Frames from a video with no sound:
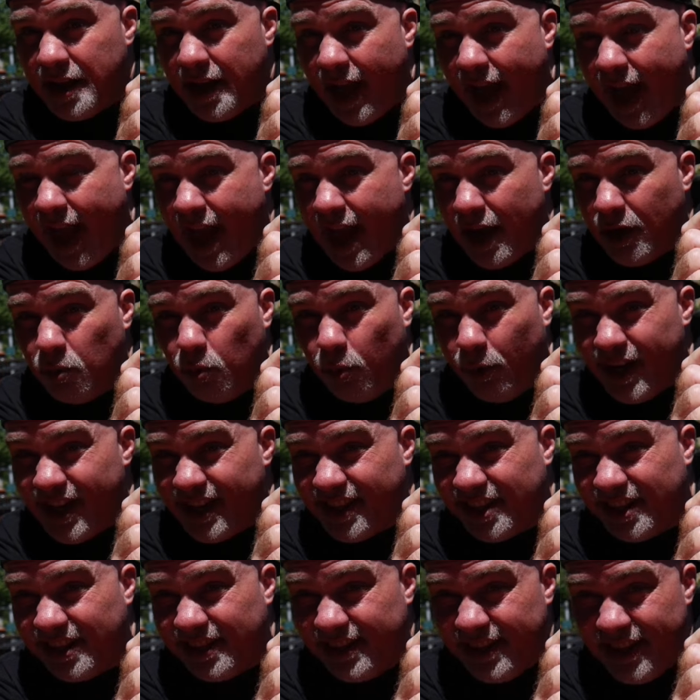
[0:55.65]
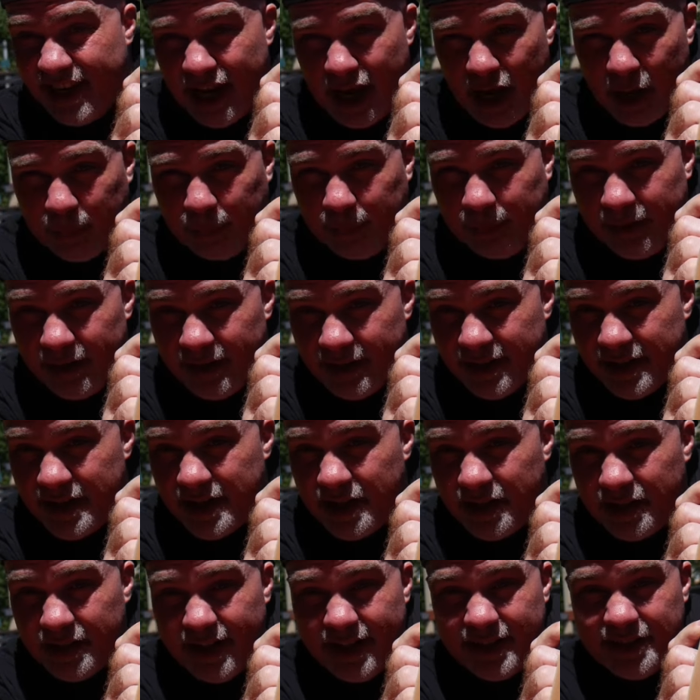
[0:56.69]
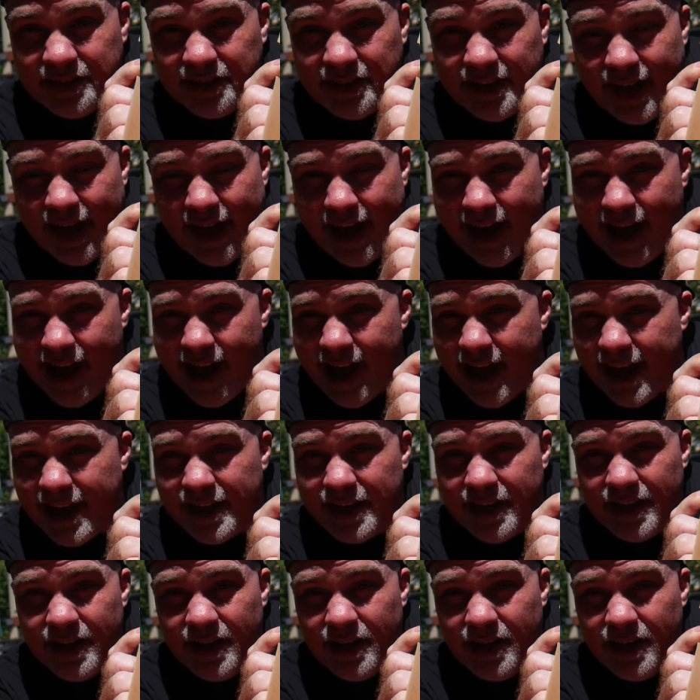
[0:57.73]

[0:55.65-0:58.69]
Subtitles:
And with tip, this guy